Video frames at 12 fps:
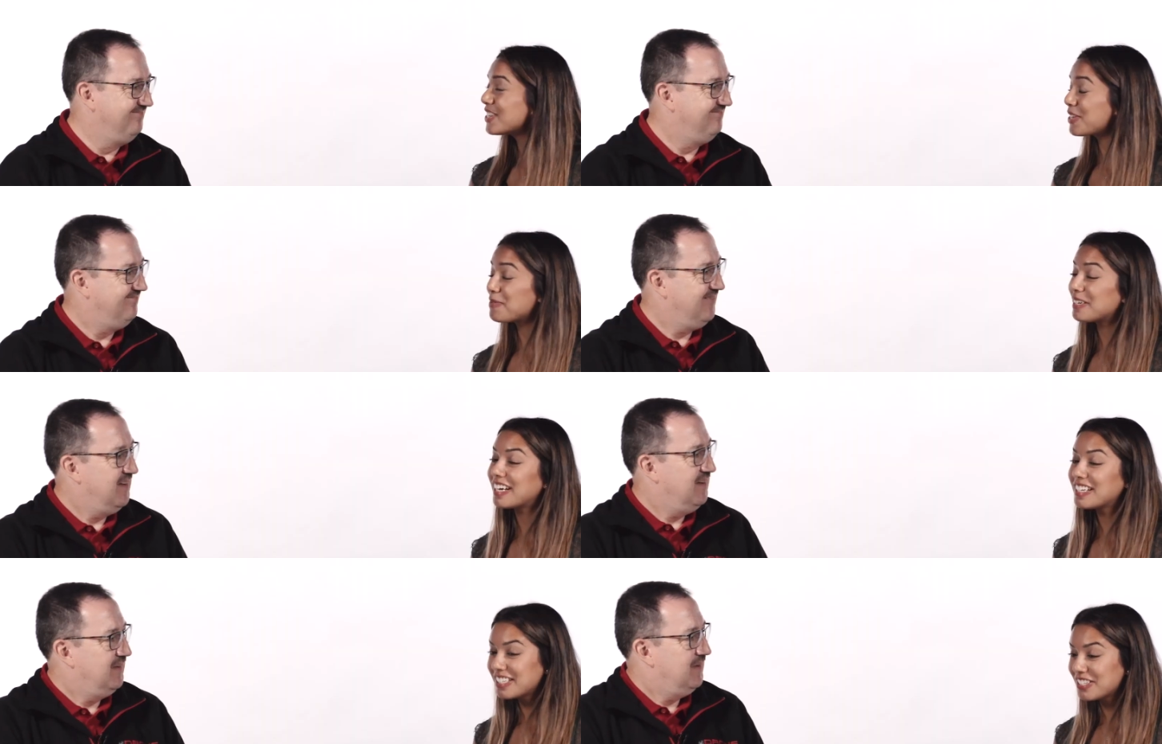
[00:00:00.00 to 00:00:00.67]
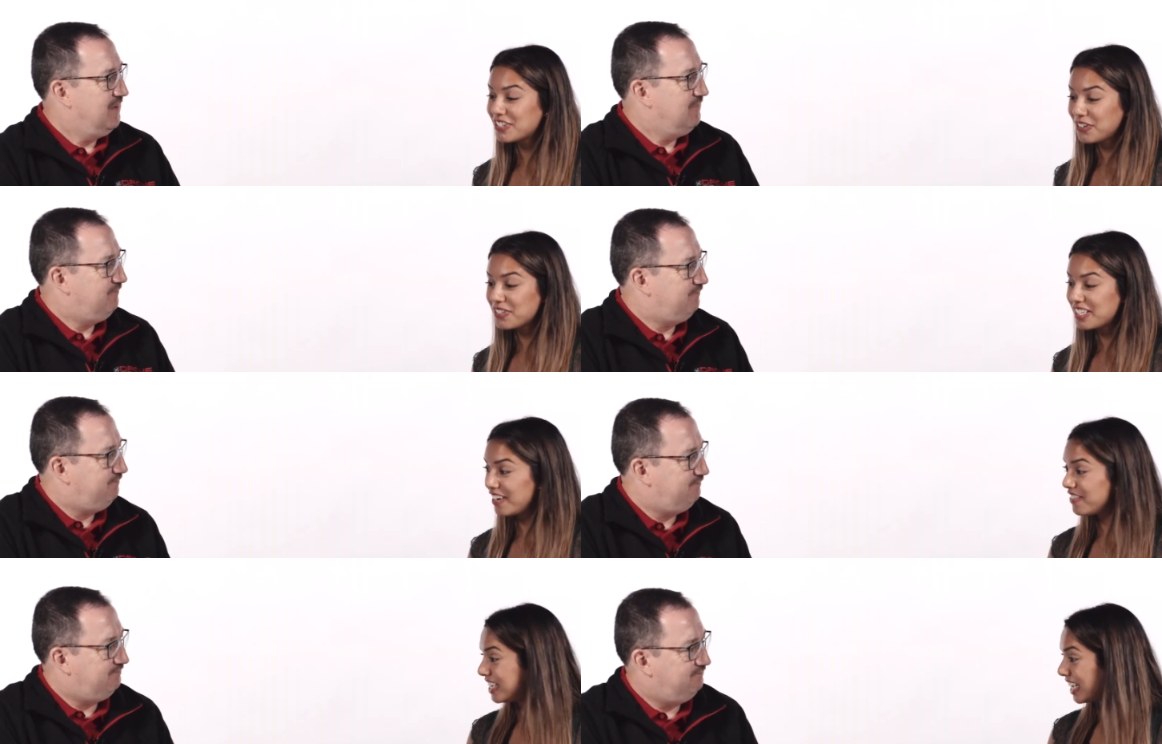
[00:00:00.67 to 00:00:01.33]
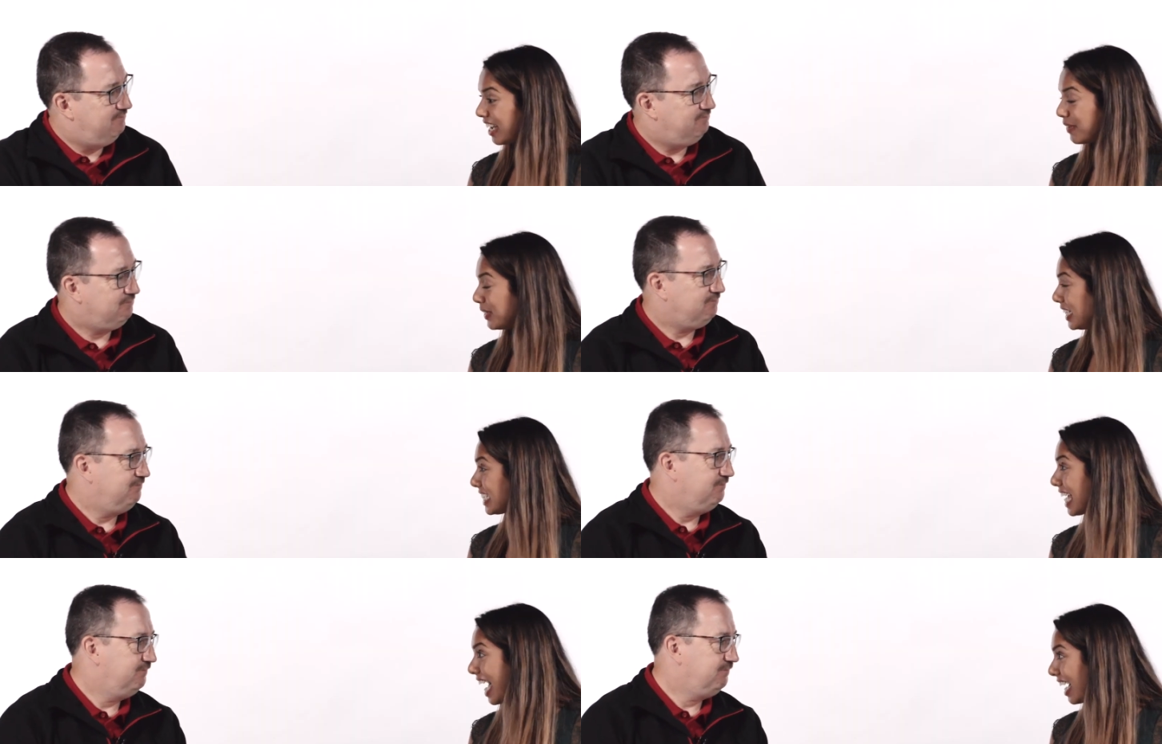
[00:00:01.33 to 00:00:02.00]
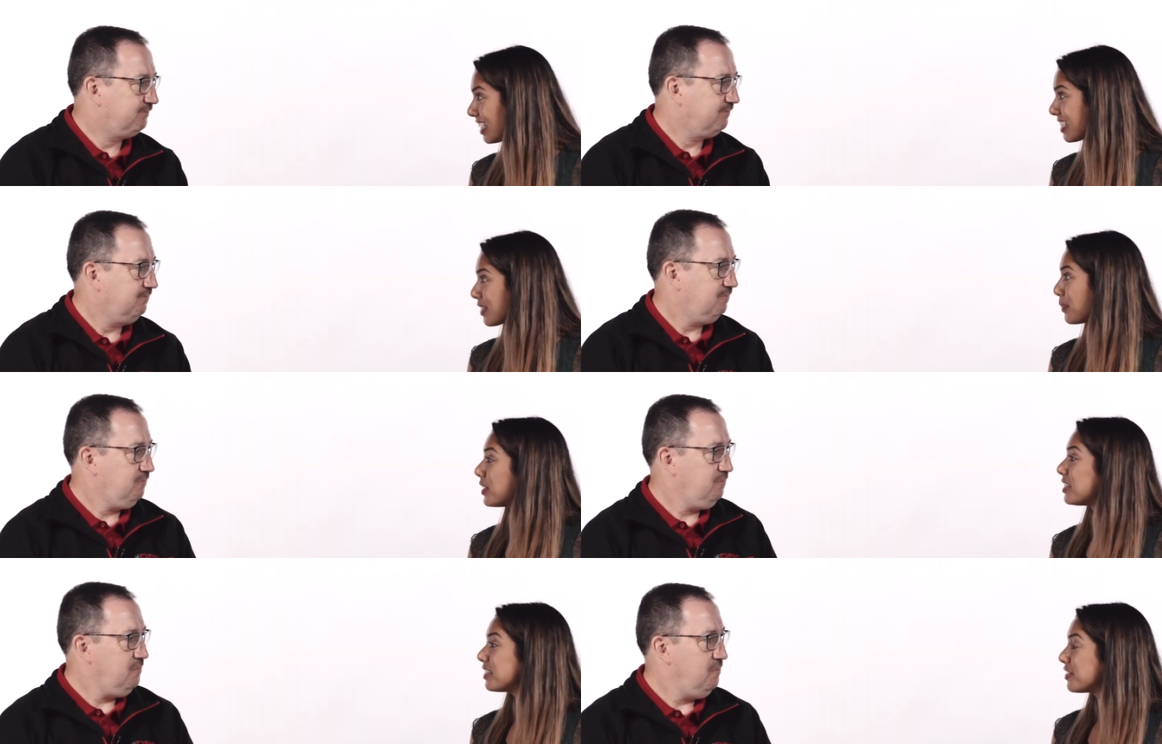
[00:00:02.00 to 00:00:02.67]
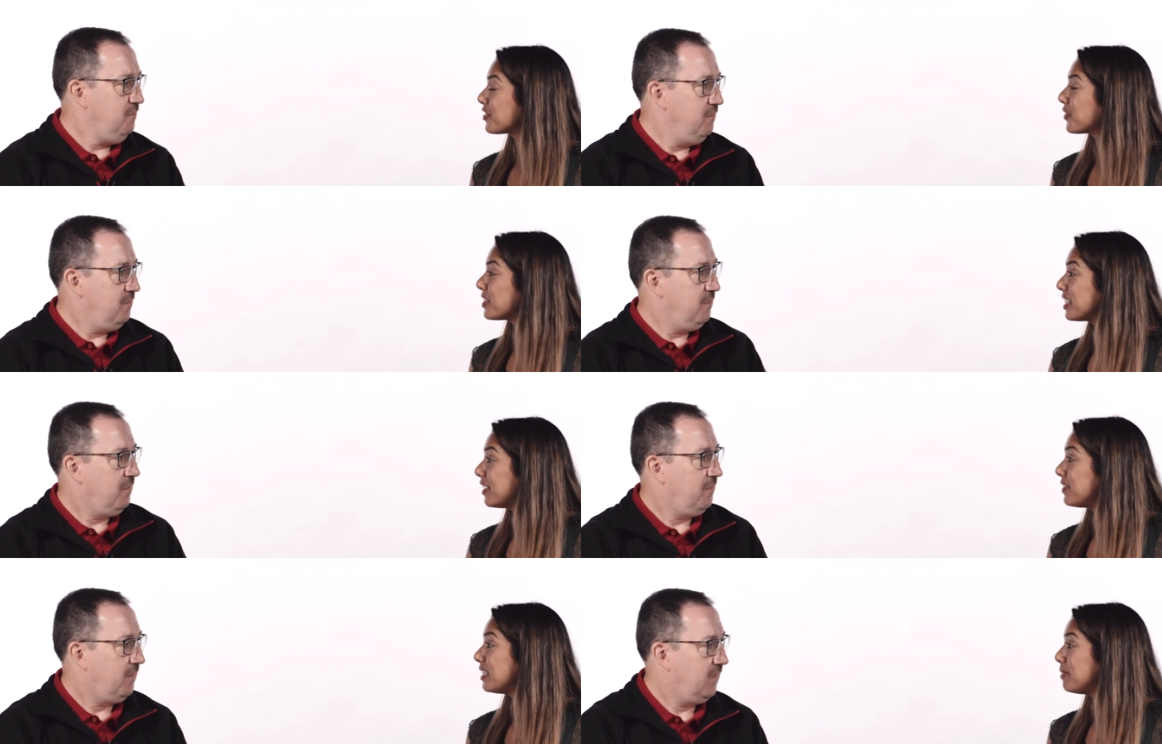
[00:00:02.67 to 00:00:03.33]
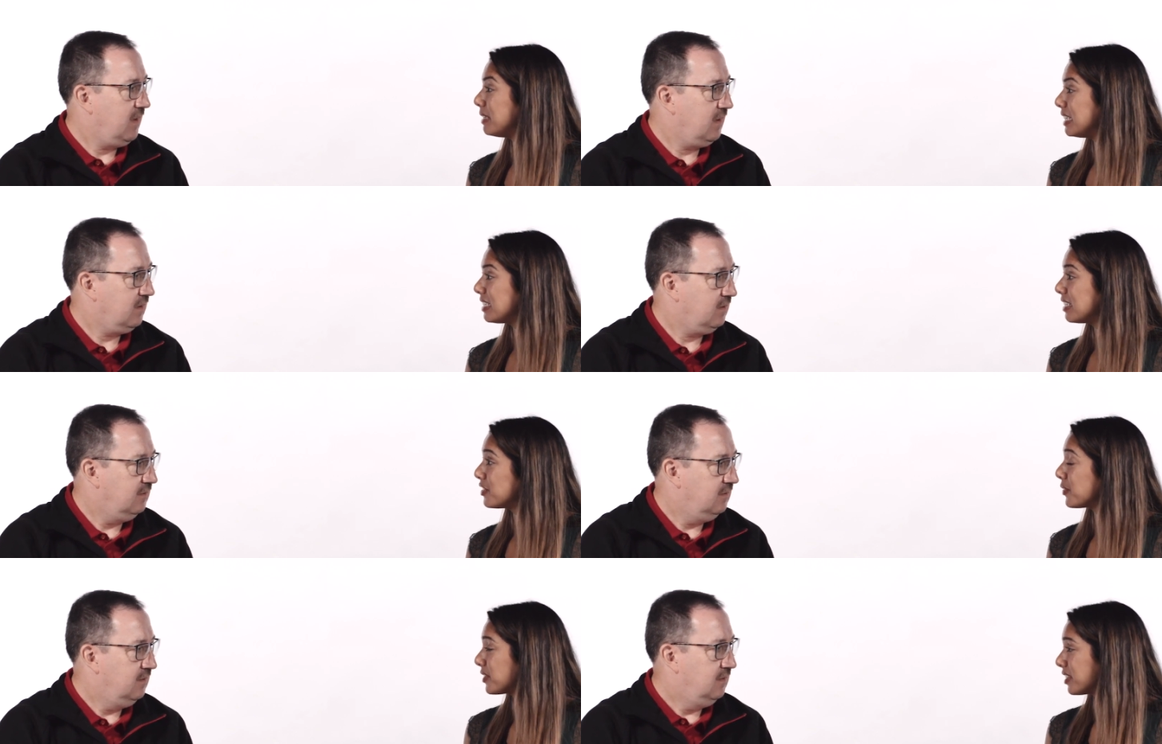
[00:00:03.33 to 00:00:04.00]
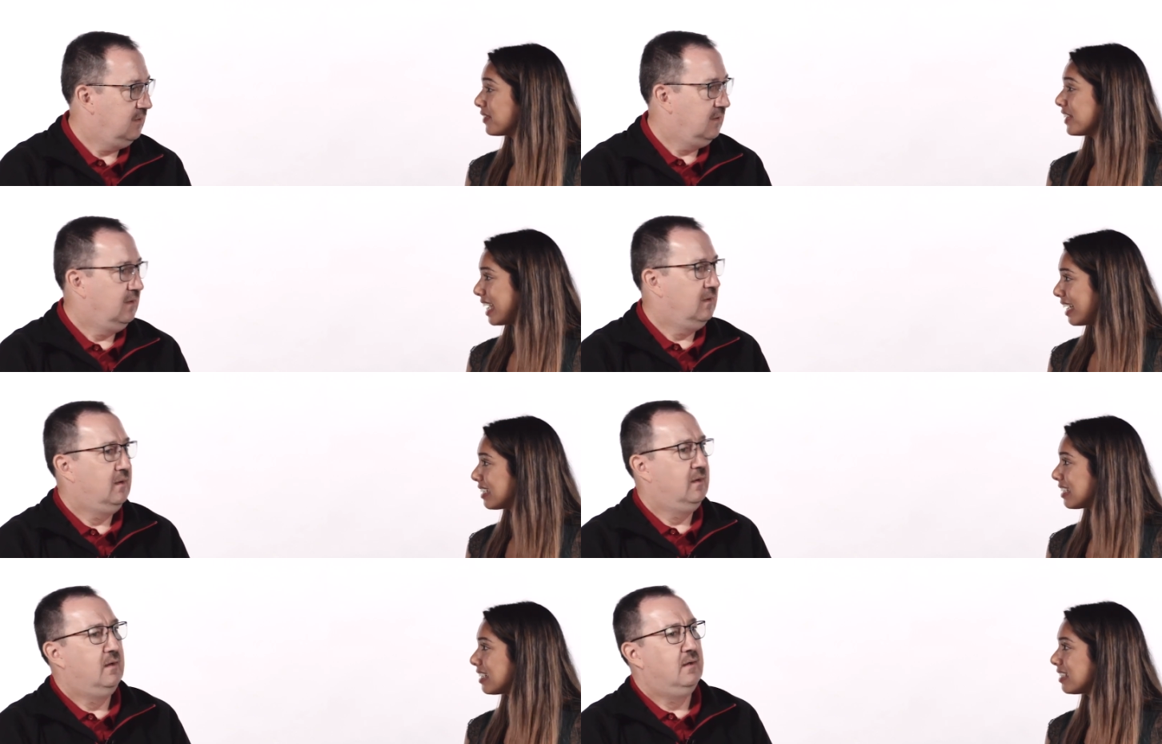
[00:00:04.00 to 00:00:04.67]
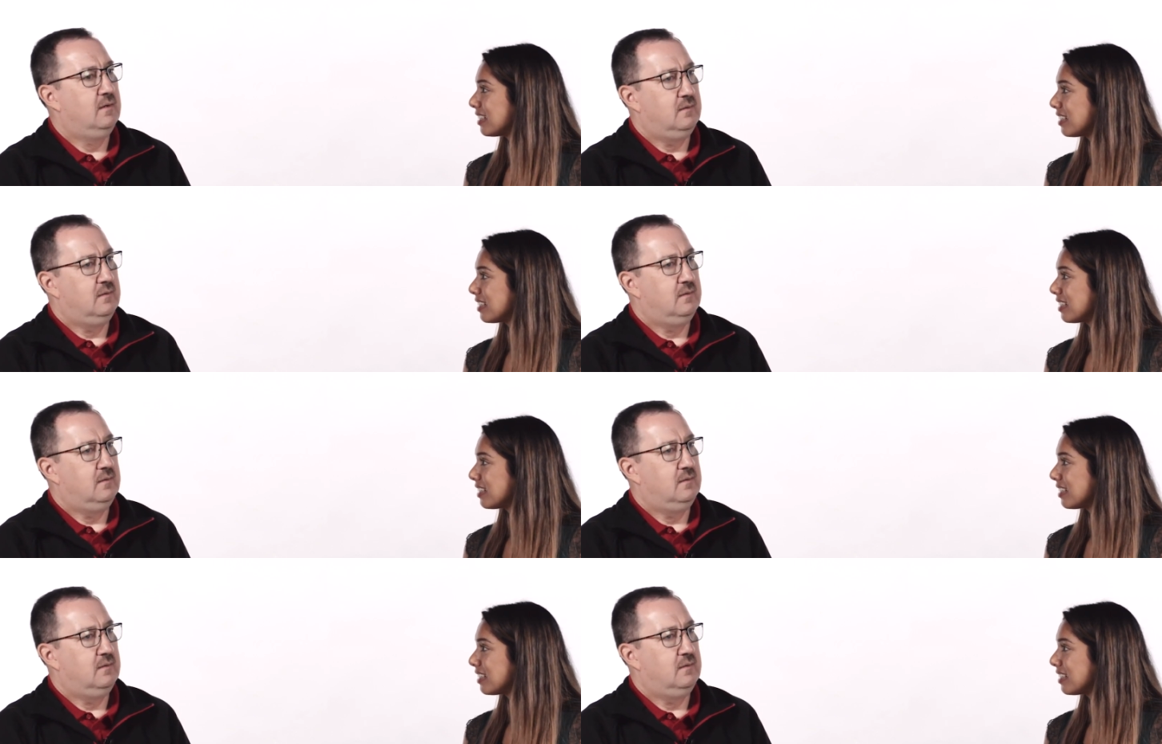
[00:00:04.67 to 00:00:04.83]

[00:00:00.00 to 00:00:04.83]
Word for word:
Speaker 1: So because it's Drone Safety Day, we need to ask, what does drone safety mean to Drone Delivery Canada?